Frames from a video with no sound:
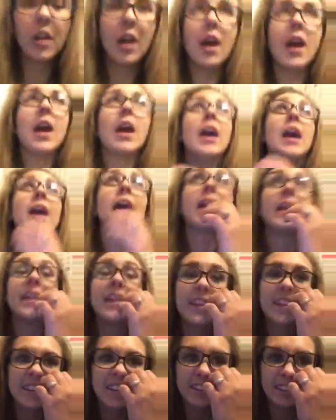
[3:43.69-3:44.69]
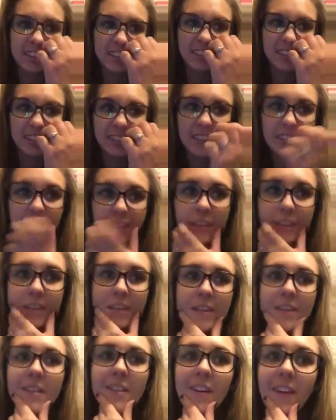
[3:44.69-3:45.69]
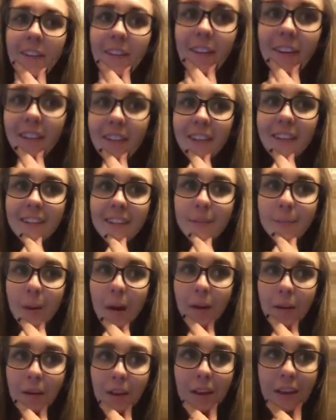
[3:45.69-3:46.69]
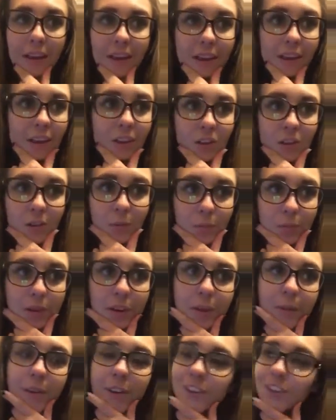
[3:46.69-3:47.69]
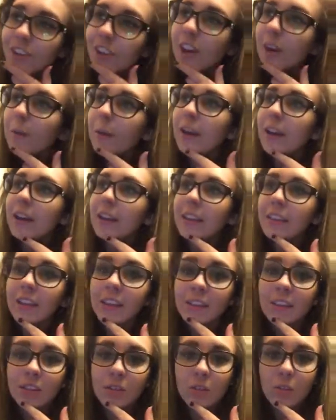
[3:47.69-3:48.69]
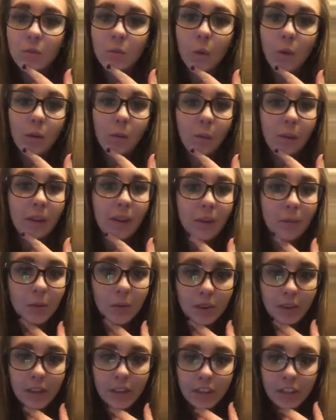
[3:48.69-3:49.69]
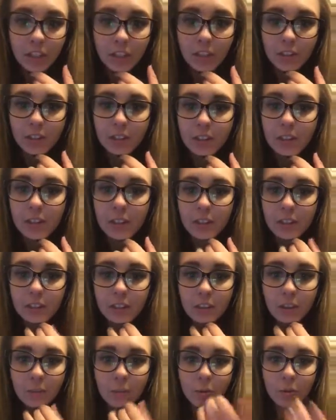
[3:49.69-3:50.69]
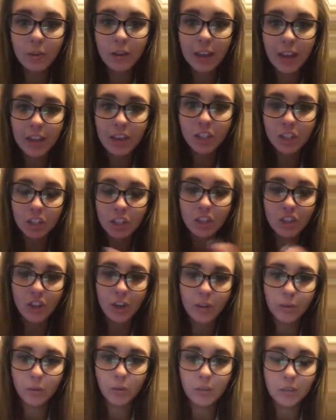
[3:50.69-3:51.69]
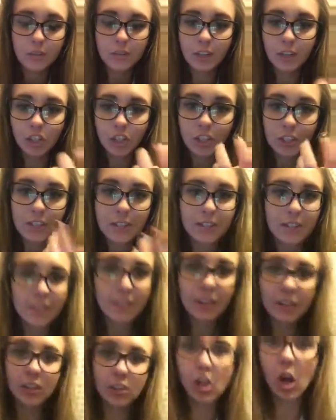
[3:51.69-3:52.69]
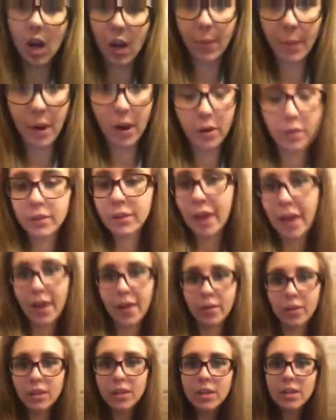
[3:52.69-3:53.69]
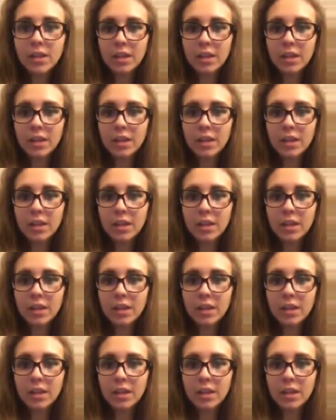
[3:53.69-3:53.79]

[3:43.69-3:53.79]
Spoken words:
And I think that's about it. You can pretty much talk about anything to do with one-way communication. Communication in general is such an easy thing to talk about now.